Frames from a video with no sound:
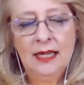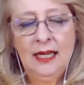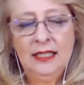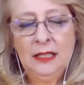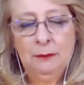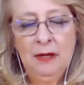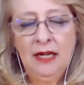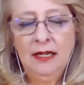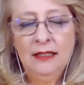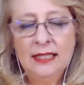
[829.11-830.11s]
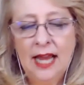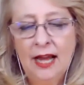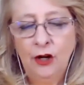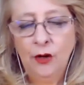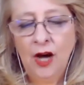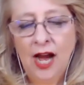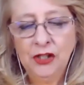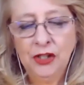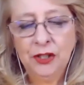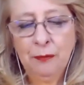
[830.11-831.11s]
it spins and
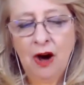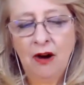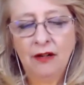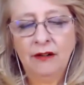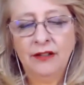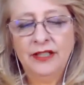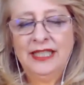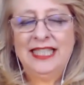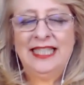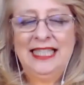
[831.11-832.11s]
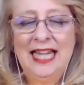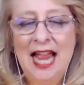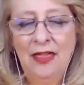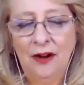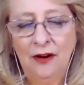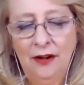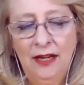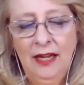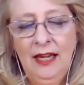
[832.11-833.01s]
crashes particles together.